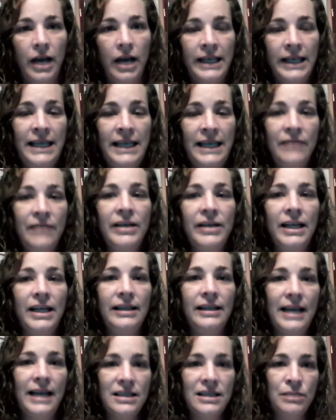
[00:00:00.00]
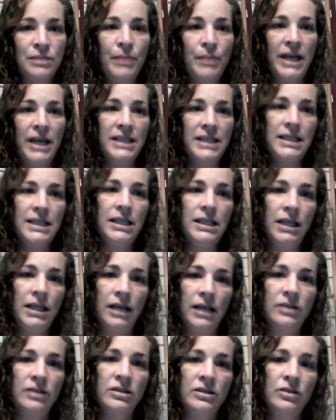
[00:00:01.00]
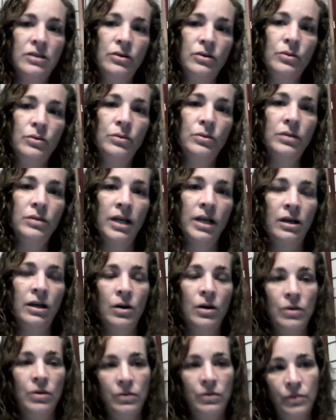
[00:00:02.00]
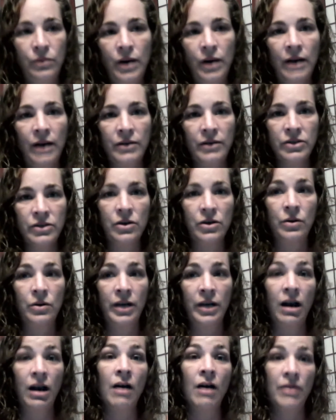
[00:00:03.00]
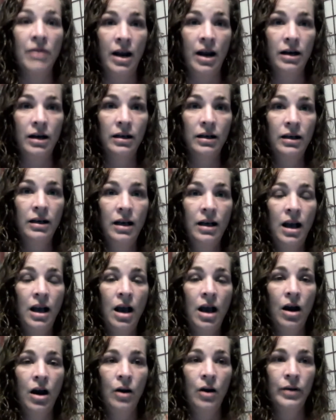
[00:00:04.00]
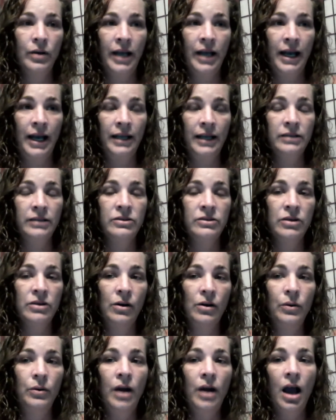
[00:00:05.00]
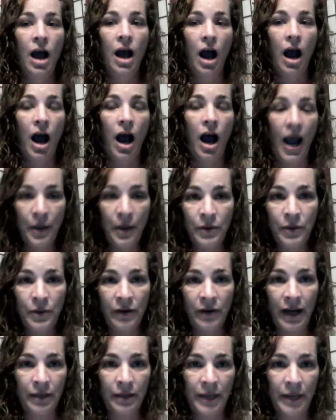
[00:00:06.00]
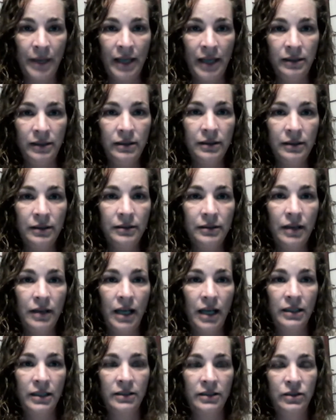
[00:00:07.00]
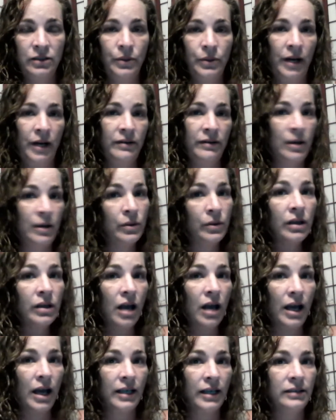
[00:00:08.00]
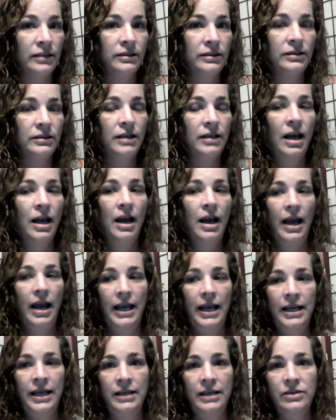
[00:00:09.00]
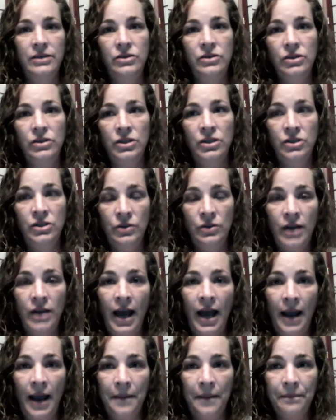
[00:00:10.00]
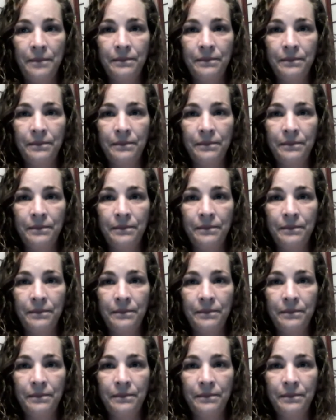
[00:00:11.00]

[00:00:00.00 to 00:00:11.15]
giving it that space it needs to let go of whatever's going on there. Okay, so I would recommend, and this is what I've done with clients, is you do that,